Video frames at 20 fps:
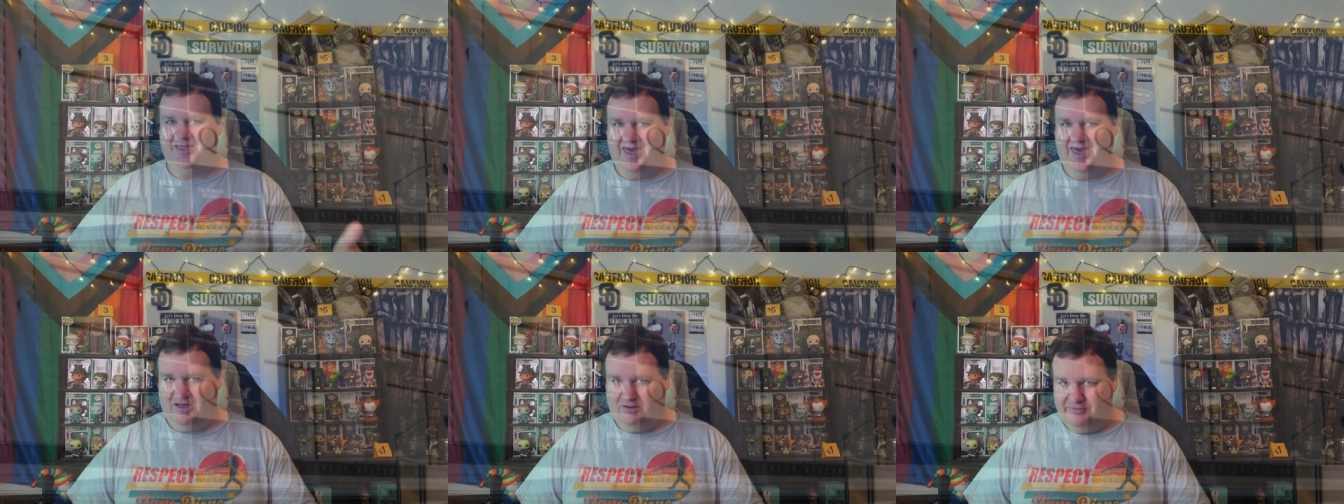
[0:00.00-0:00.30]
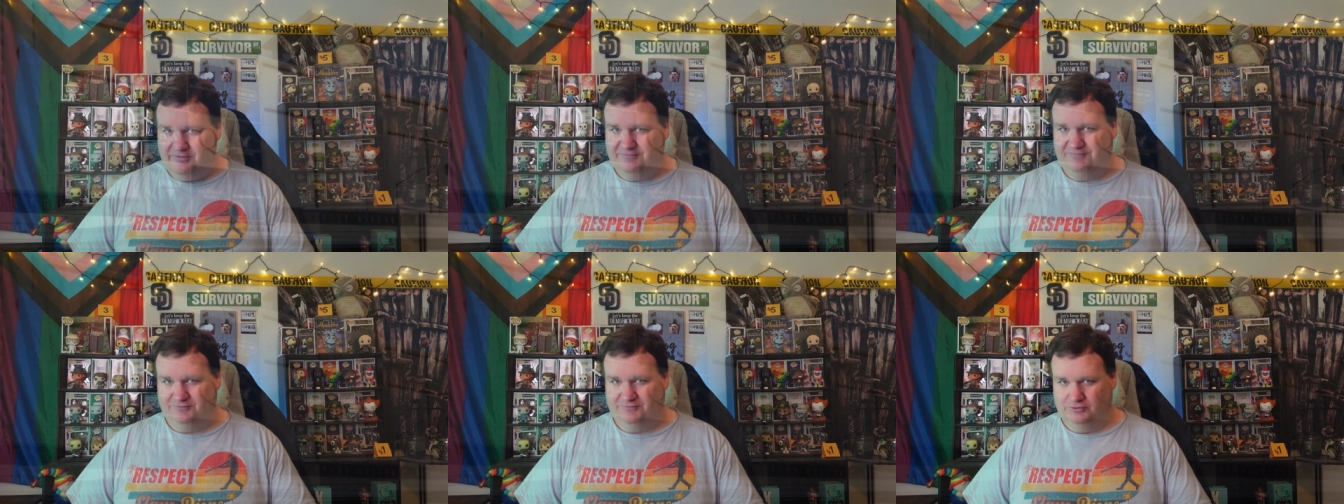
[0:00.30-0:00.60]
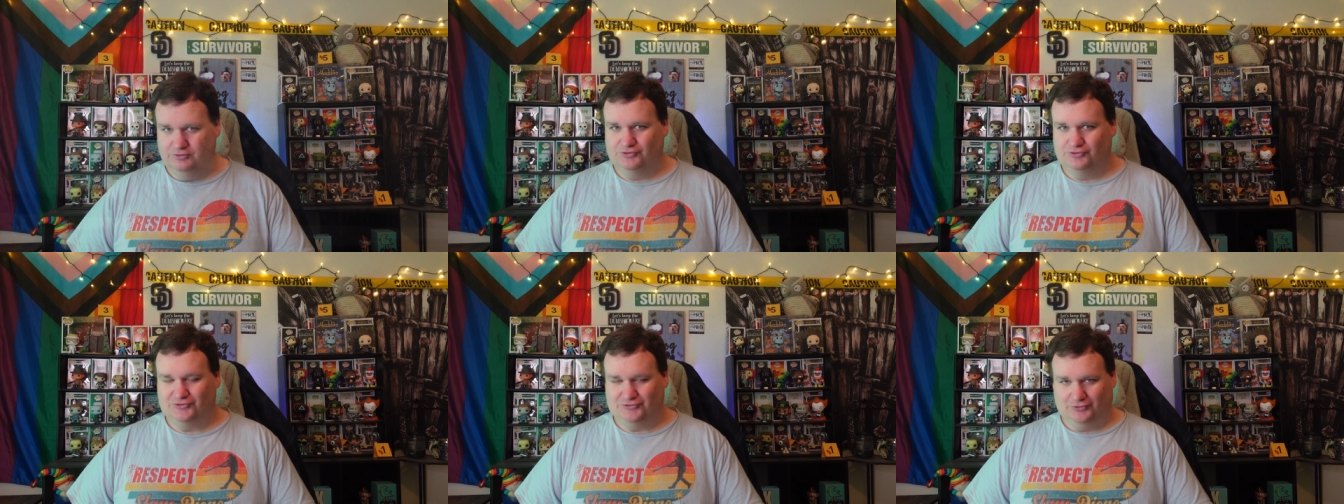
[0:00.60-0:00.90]
health
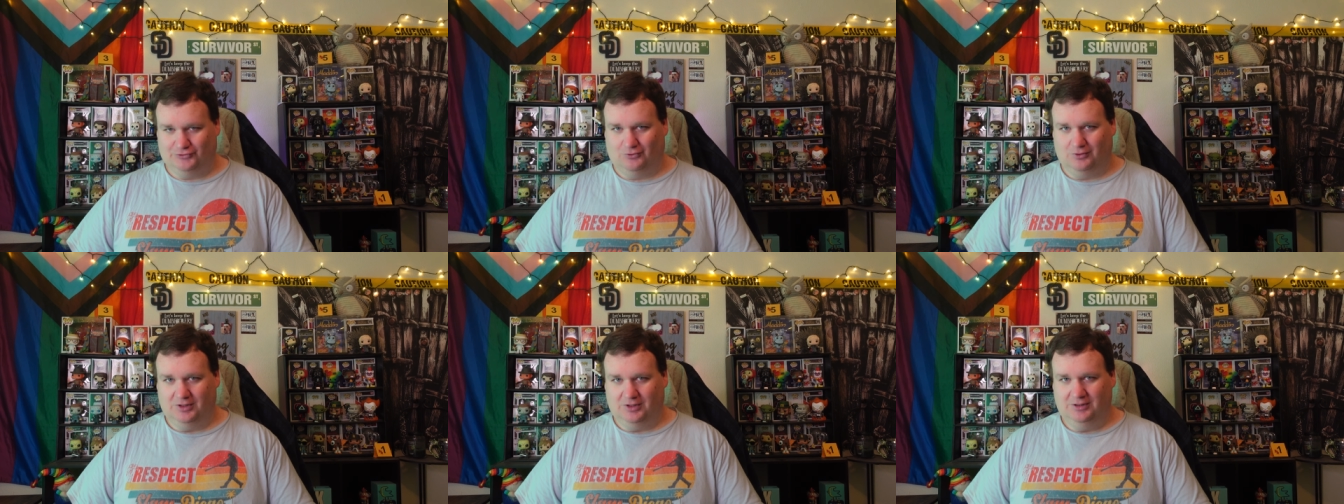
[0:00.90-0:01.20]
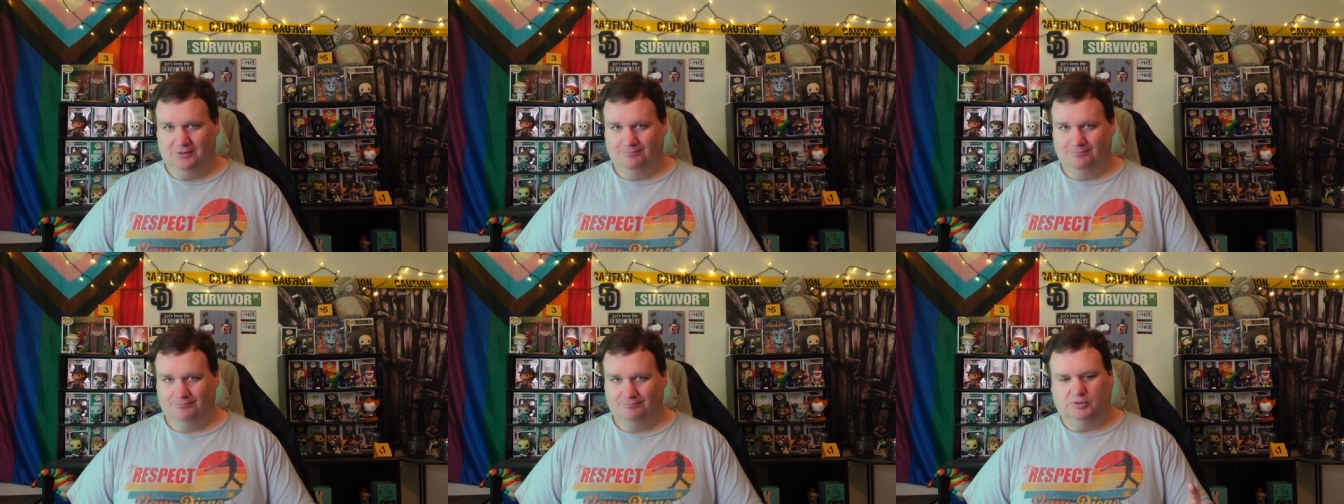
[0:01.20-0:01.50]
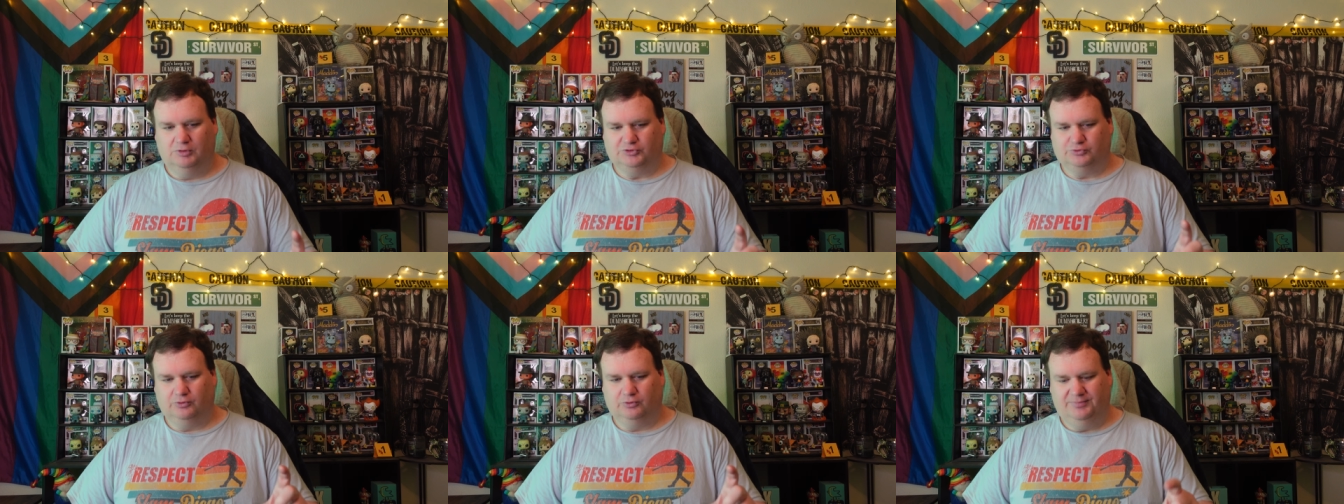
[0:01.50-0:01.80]
food store,
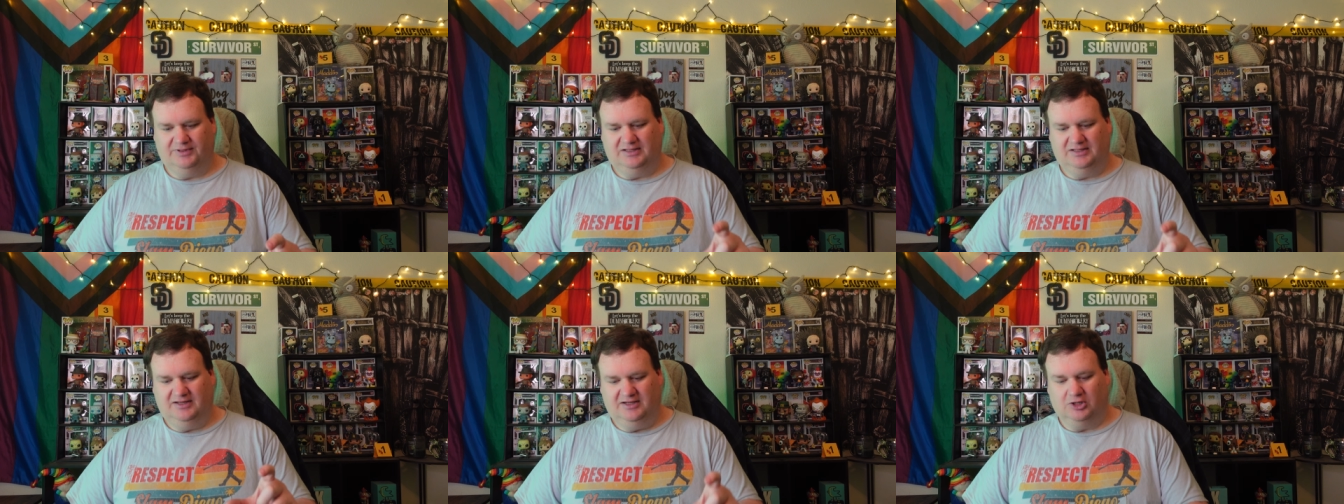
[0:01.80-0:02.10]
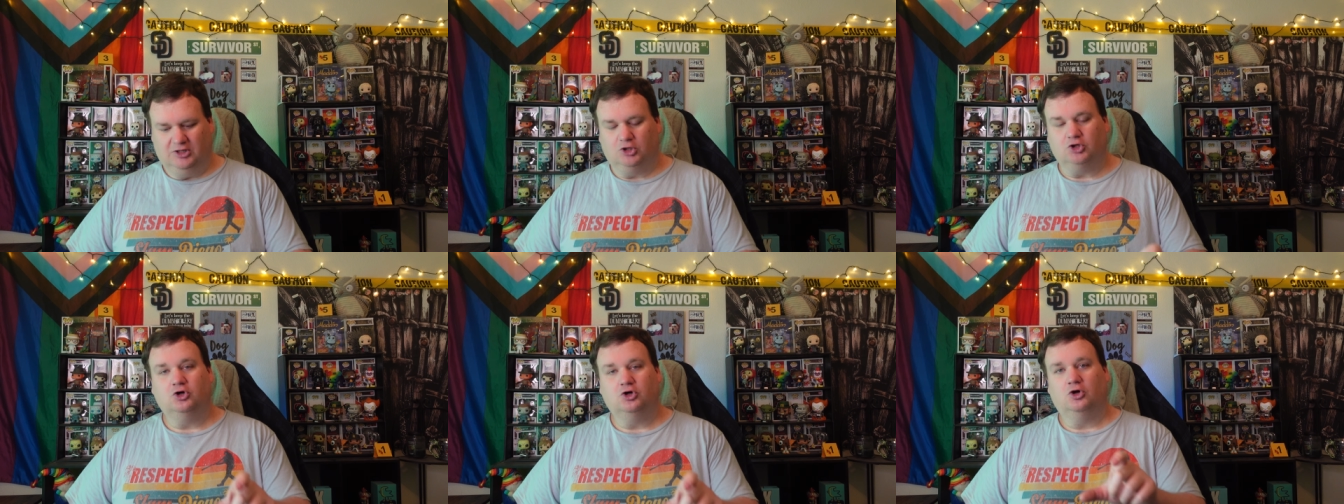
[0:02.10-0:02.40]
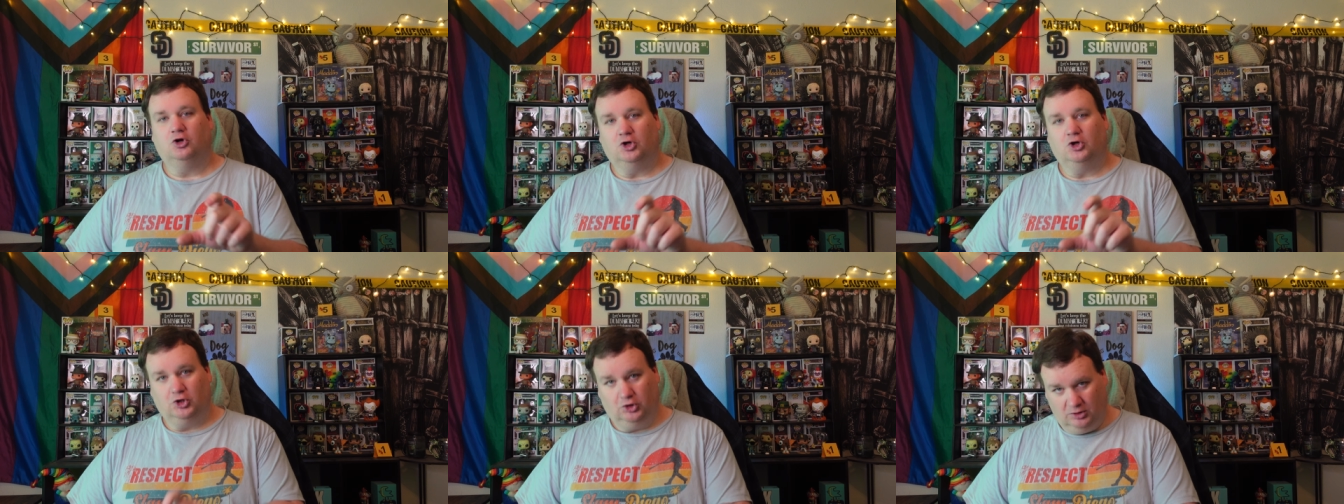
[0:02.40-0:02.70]
which would be near
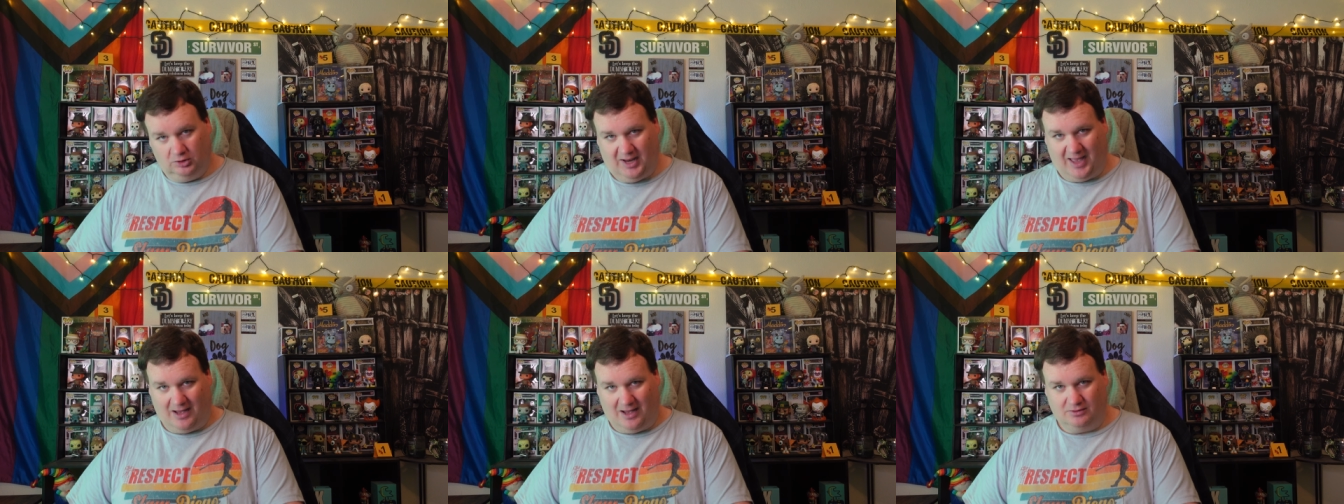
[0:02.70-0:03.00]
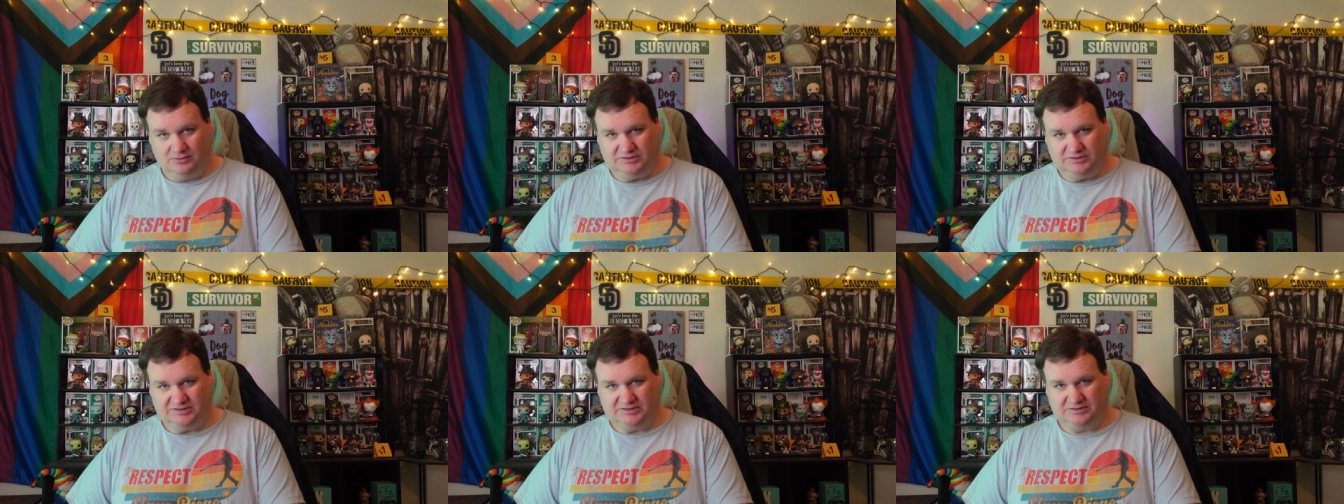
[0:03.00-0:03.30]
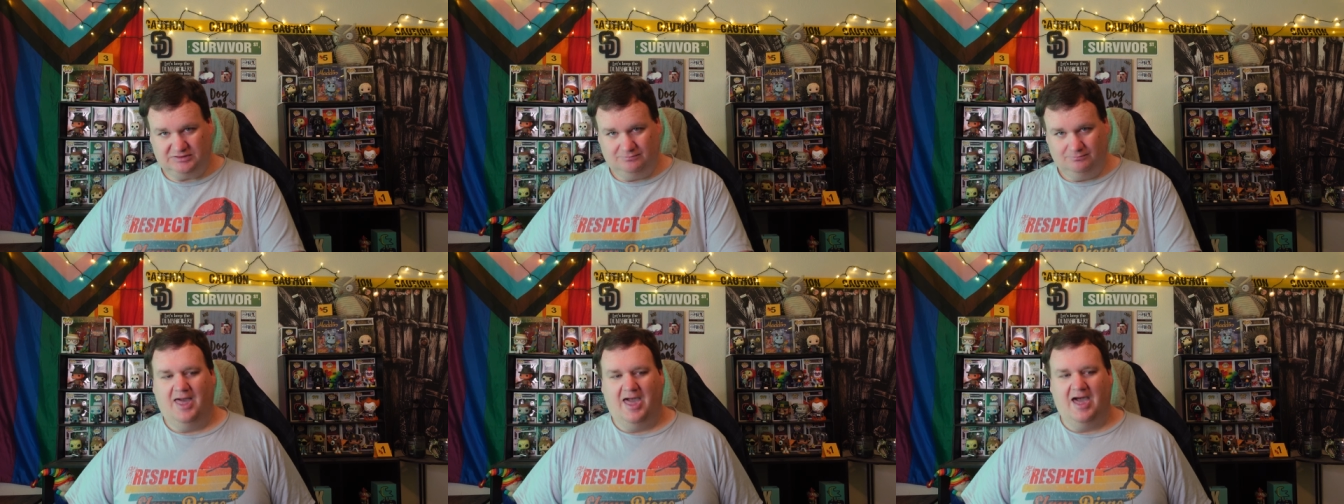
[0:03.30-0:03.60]
her
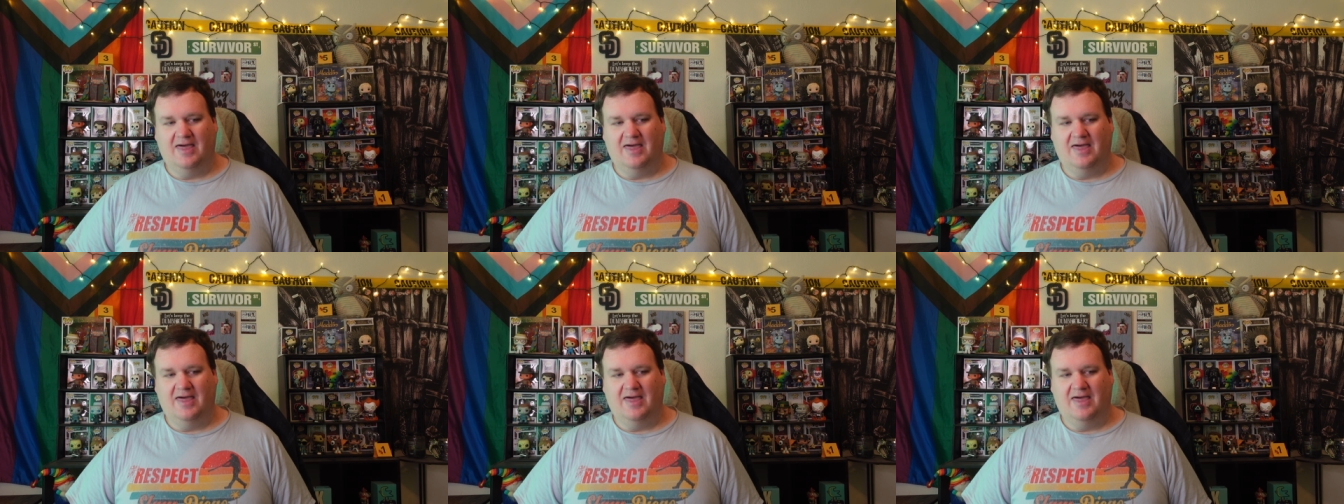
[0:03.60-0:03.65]
house.